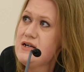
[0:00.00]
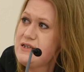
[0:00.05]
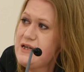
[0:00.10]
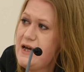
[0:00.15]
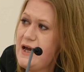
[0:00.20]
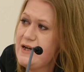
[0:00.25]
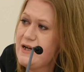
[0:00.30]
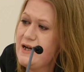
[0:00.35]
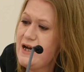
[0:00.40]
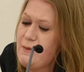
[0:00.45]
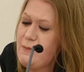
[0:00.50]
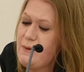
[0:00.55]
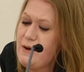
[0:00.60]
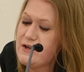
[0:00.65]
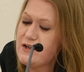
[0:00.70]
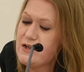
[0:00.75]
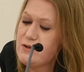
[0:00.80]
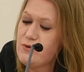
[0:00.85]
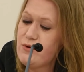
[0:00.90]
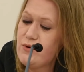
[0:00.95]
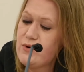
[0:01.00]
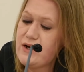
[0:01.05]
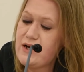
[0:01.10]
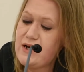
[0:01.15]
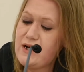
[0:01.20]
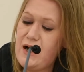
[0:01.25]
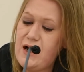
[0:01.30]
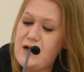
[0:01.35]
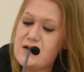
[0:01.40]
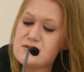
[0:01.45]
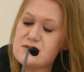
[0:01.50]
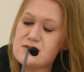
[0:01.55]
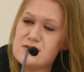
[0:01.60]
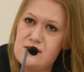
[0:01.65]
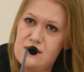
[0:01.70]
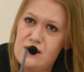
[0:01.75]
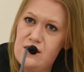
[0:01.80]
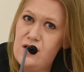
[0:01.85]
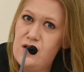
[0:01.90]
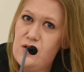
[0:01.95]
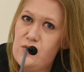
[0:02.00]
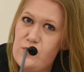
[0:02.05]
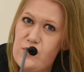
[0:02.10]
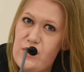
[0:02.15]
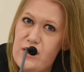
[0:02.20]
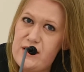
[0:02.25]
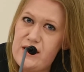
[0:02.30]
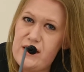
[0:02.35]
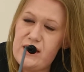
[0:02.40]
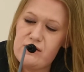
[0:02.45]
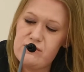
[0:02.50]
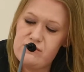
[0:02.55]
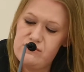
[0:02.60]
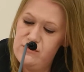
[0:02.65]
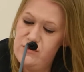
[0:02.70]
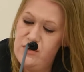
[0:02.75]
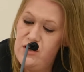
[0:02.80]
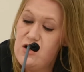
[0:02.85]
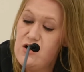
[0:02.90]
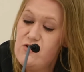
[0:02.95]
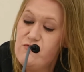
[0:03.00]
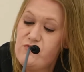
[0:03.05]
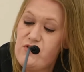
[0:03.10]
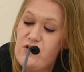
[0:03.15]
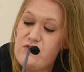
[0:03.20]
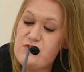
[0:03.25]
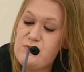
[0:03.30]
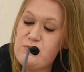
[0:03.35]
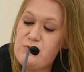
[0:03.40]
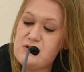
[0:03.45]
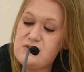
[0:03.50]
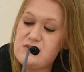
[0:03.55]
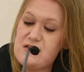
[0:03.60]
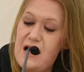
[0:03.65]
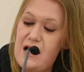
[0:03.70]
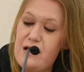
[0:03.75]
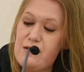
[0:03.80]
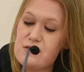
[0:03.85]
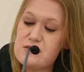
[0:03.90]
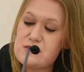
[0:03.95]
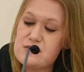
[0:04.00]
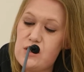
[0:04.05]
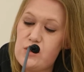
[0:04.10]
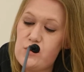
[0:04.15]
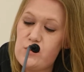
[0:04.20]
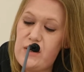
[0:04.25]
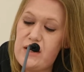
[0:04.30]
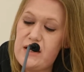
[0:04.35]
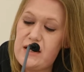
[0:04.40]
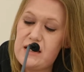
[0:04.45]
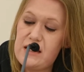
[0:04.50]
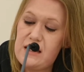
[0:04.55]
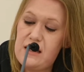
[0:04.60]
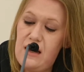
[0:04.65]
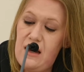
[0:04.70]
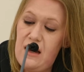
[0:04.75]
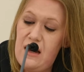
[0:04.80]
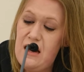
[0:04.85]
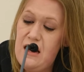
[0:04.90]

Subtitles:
getting out of bed in the morning and working 50 plus hours a week.